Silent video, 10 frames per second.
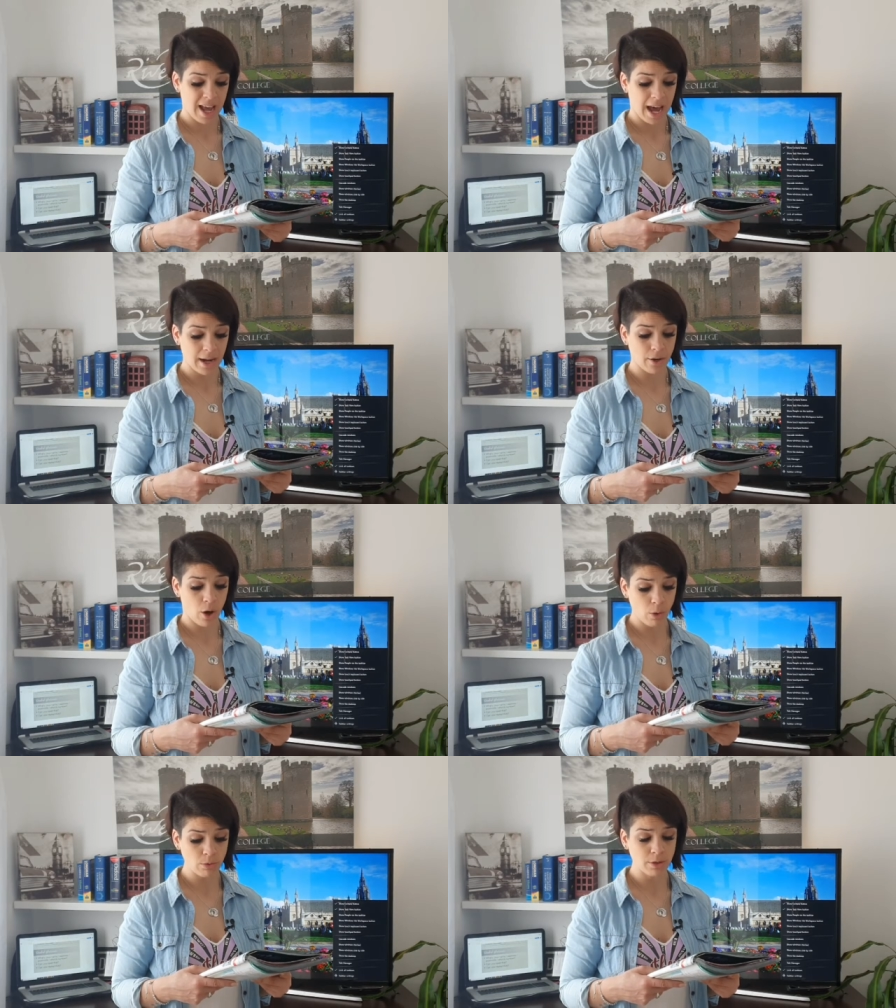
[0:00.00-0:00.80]
And
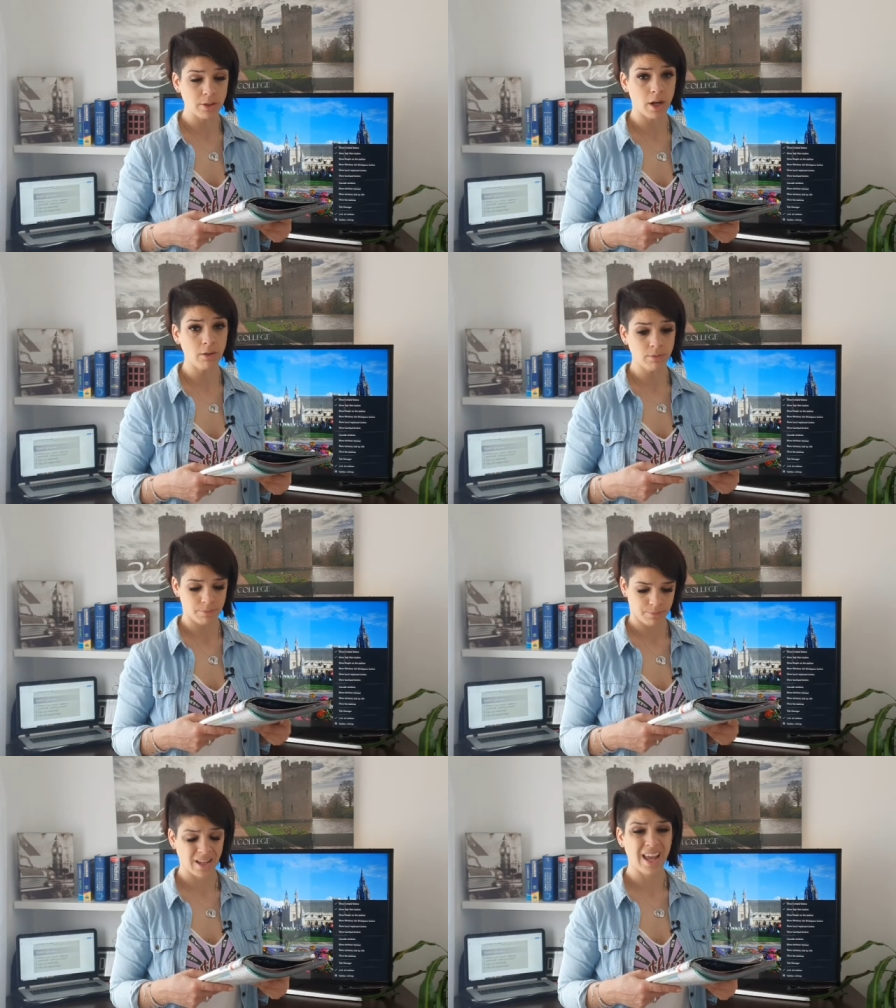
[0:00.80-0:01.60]
also,
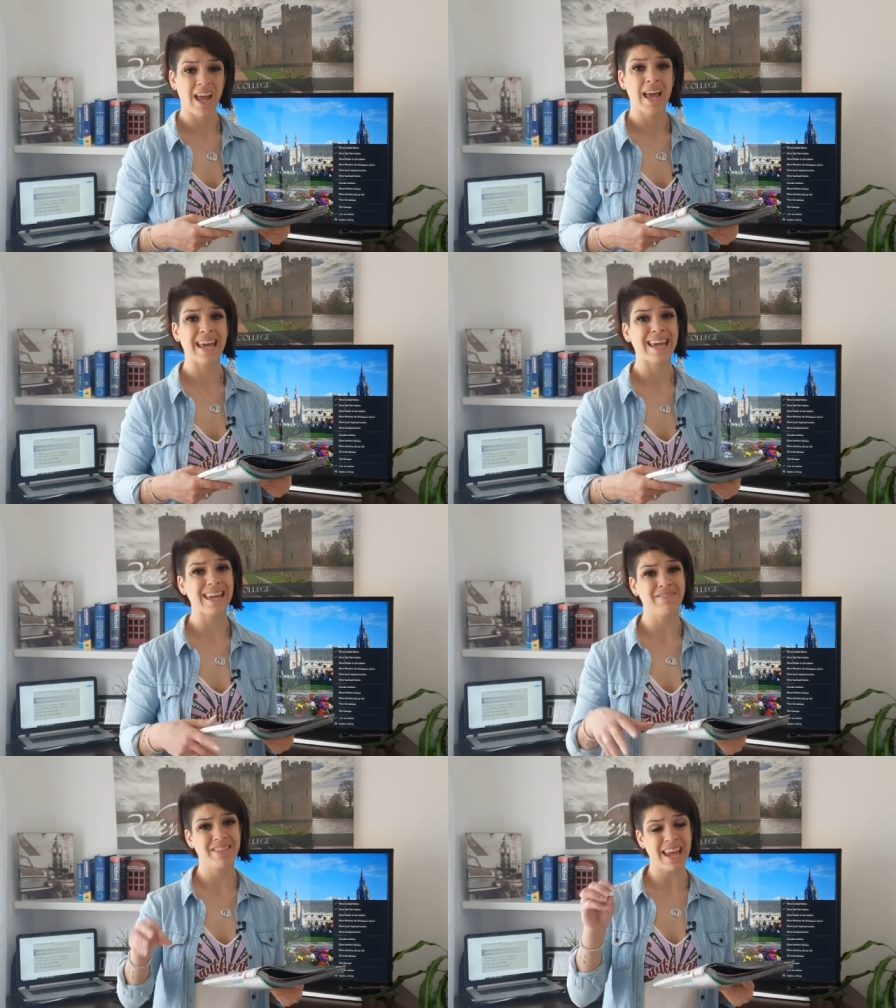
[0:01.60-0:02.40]

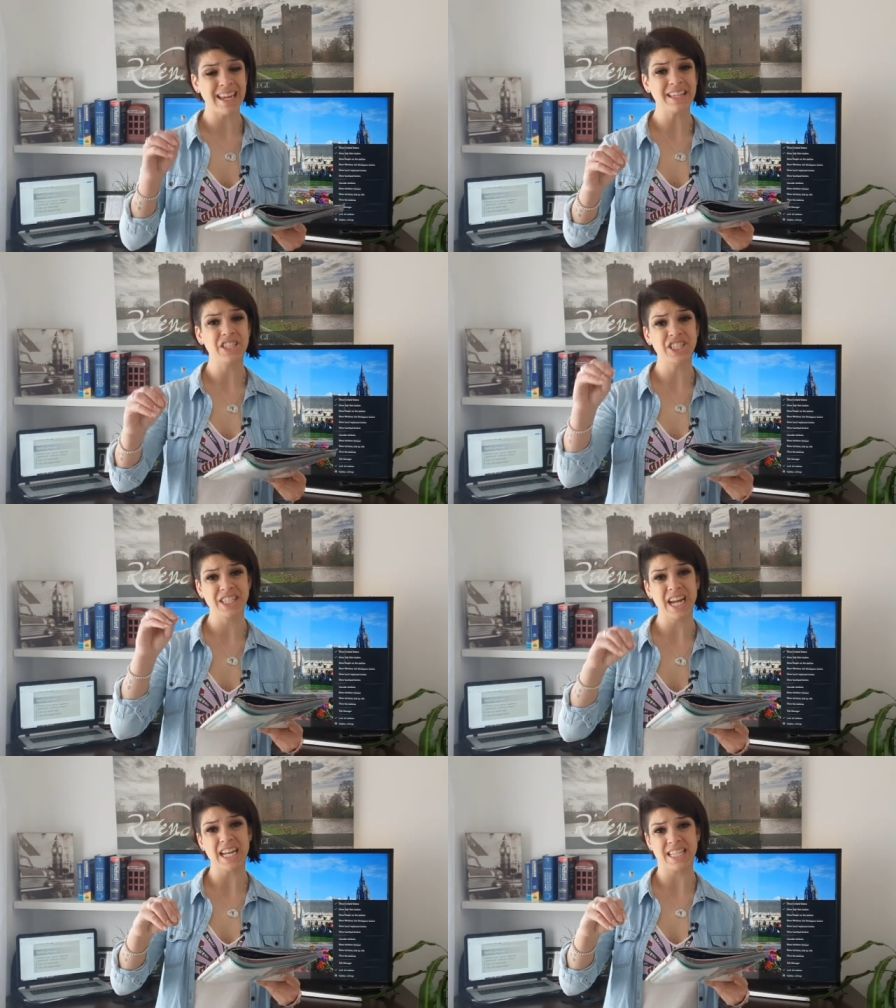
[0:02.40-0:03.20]
if they
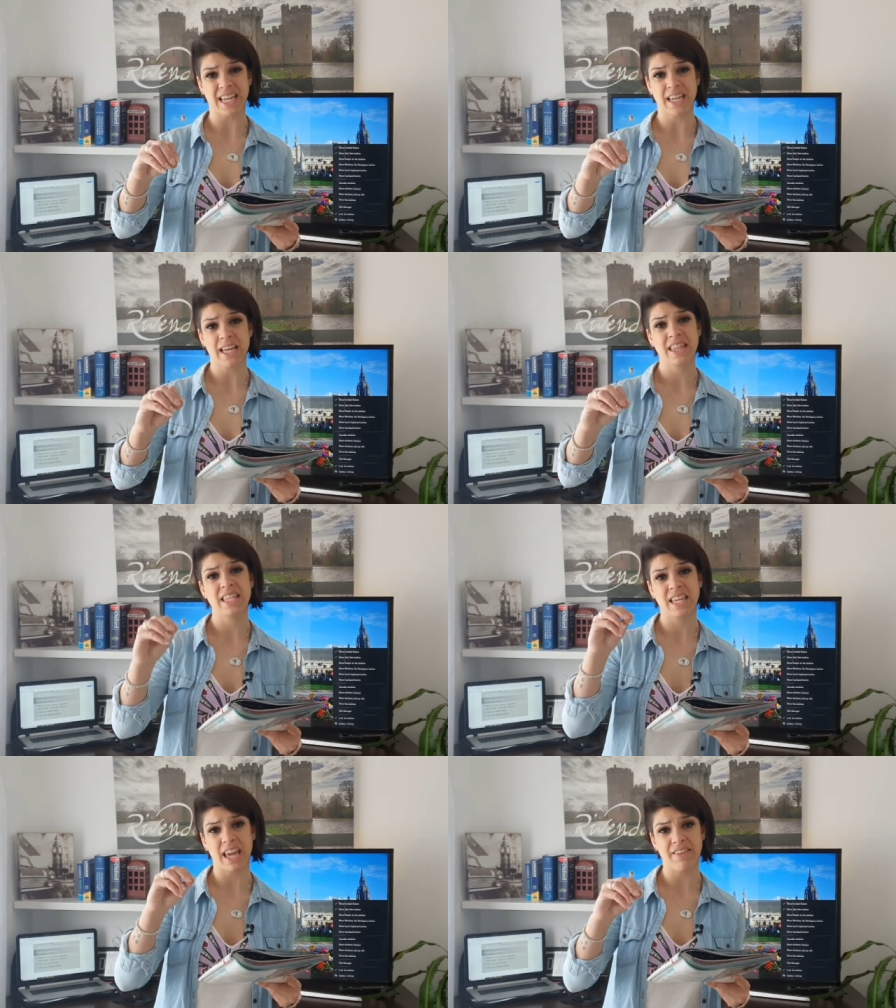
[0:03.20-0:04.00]
study
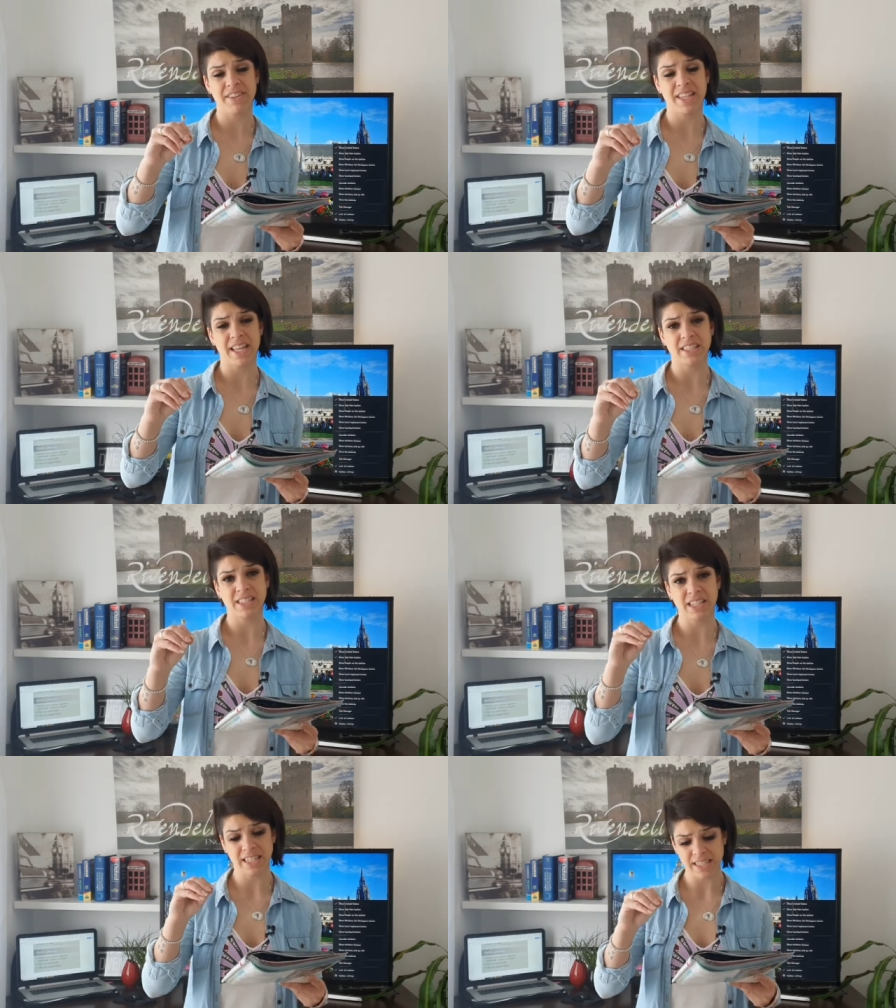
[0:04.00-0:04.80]
the
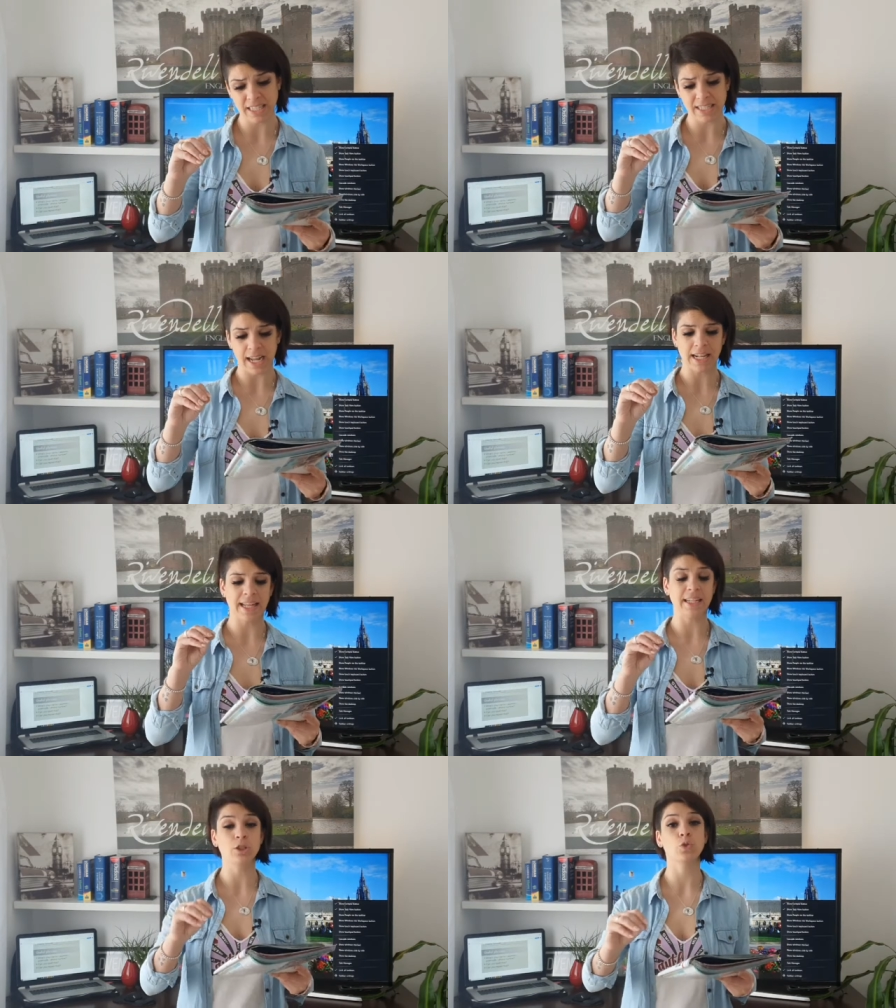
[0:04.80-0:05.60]
evidence in detail,
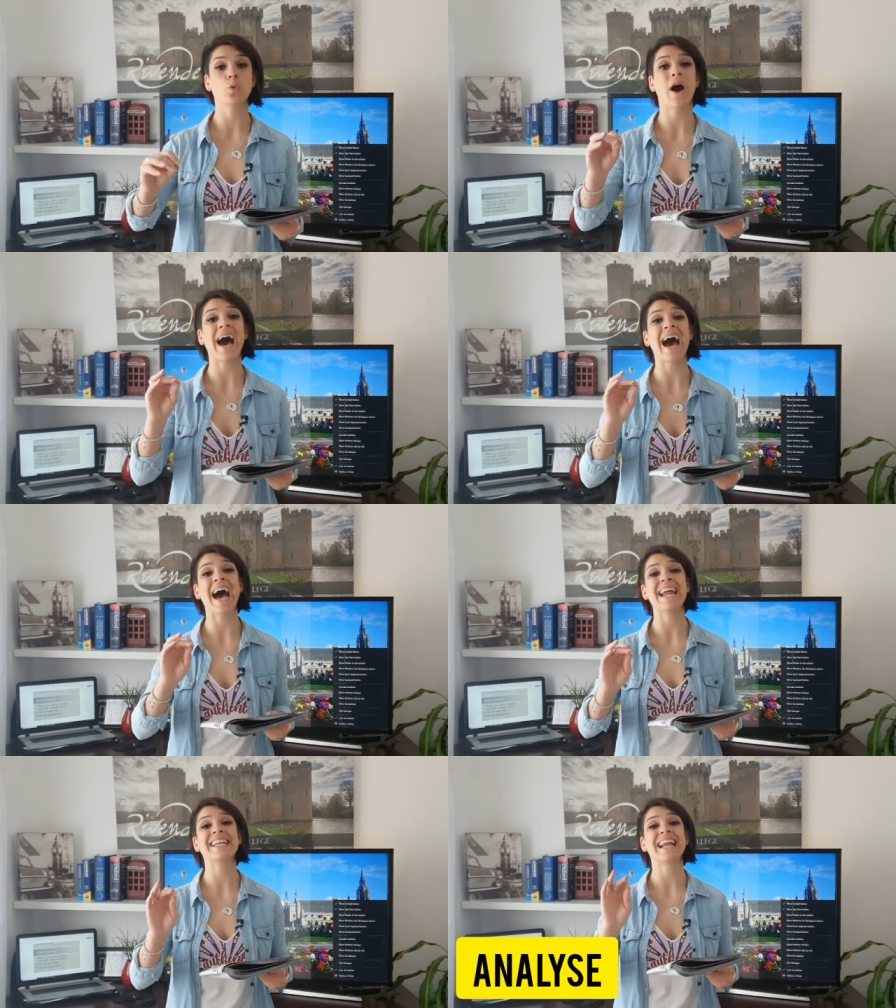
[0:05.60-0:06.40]
that is to
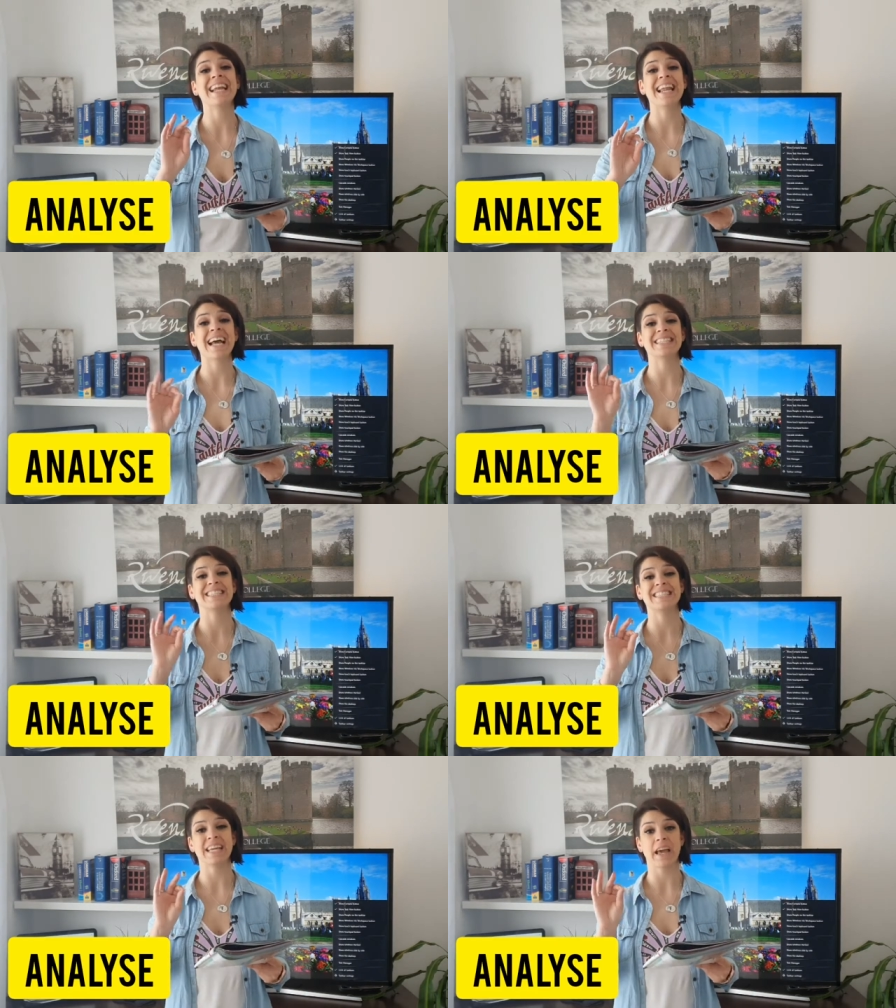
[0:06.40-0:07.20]
analyze
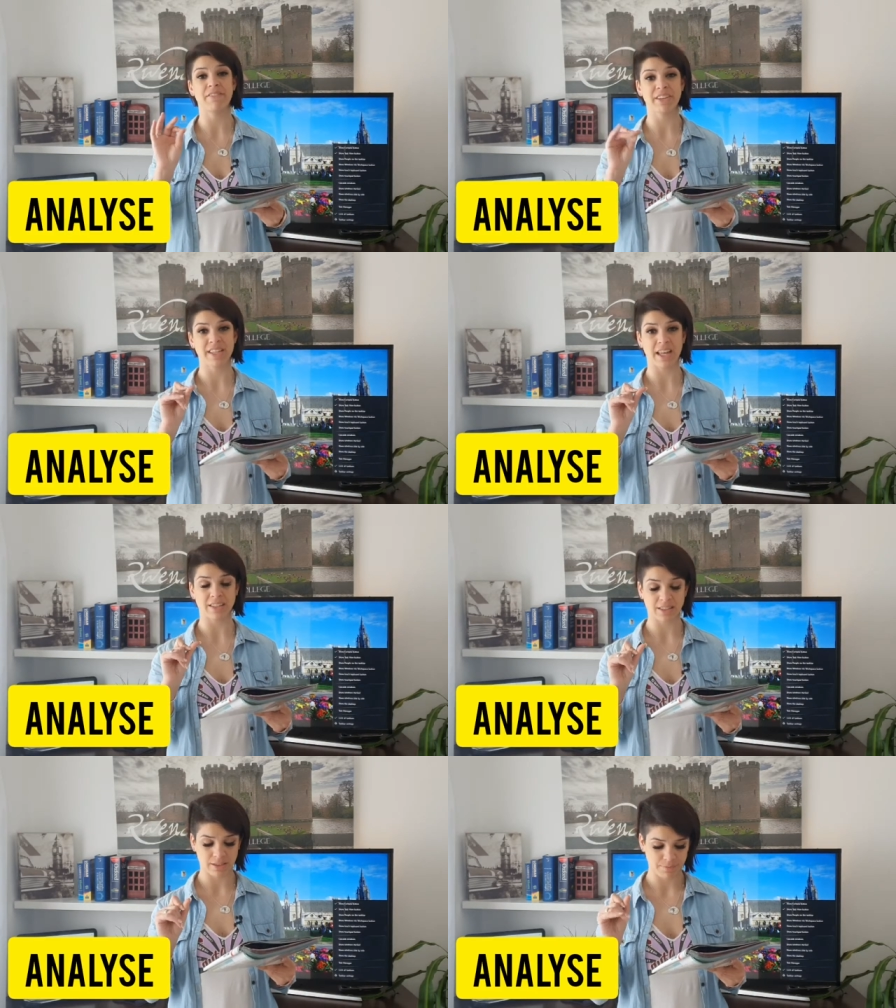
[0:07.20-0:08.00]
the
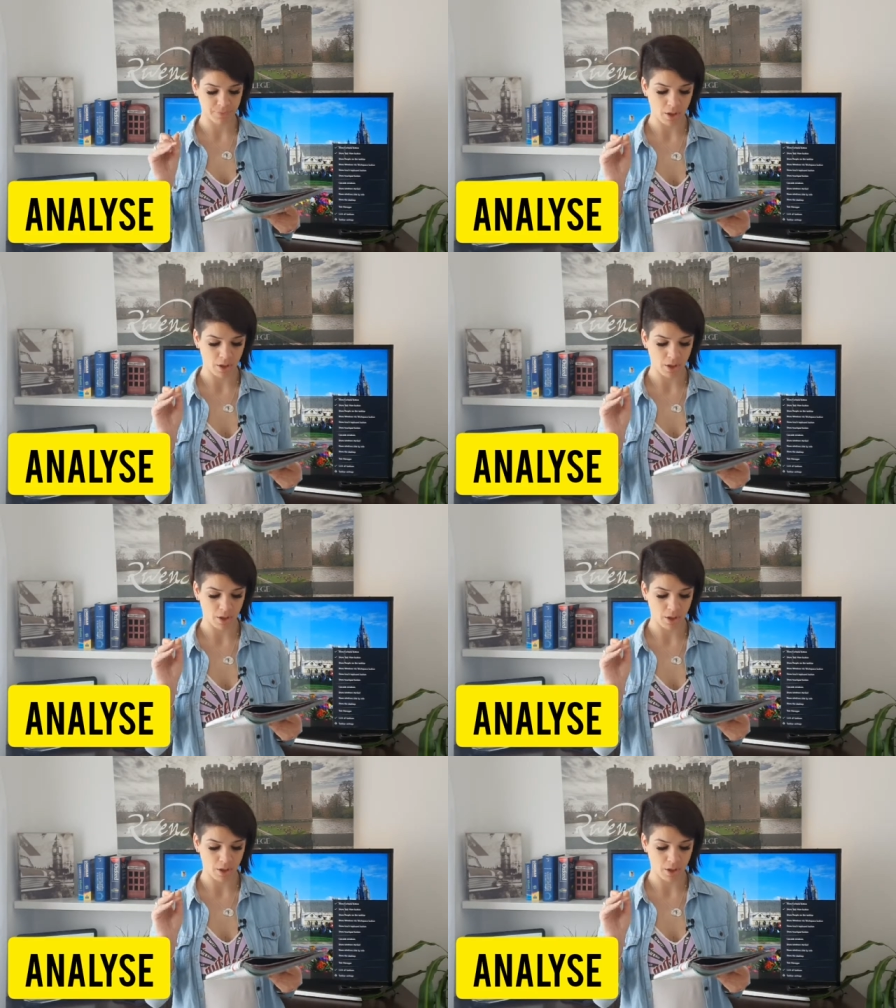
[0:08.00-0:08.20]
evidence.